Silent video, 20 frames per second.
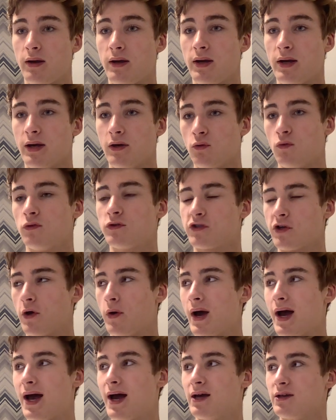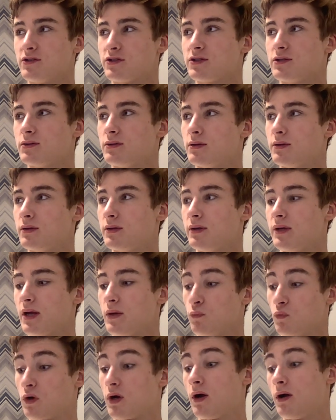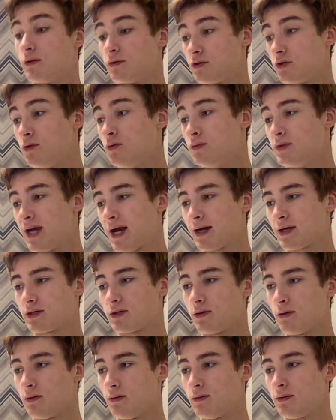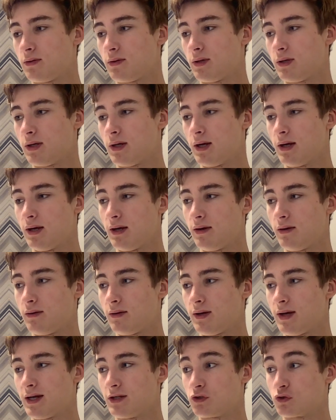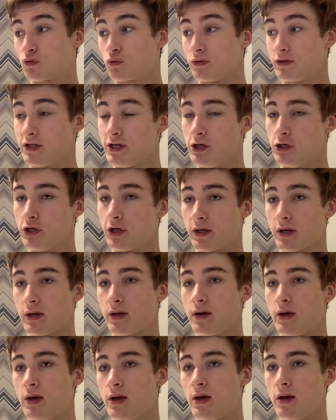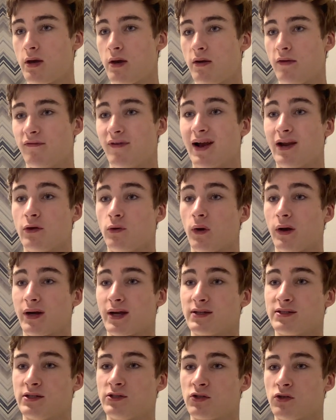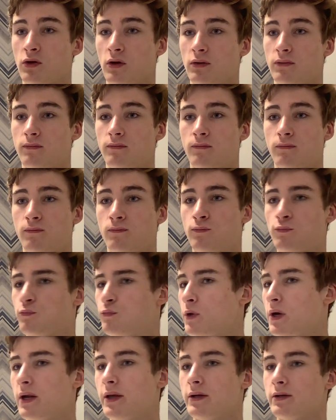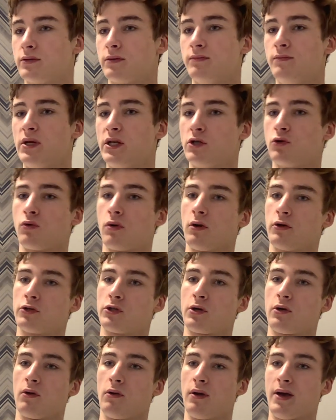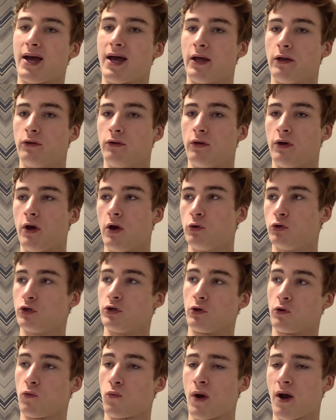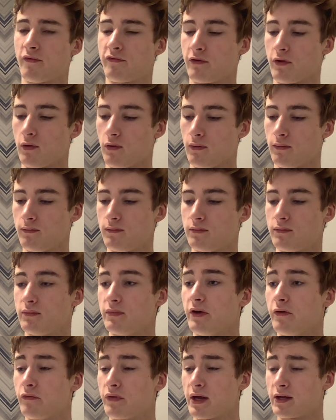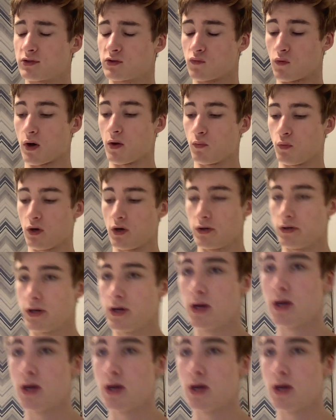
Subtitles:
It also has, in regard to tactical and strategic value, I guess, it's got brilliant meteorological and oceanographical, if that's the right word,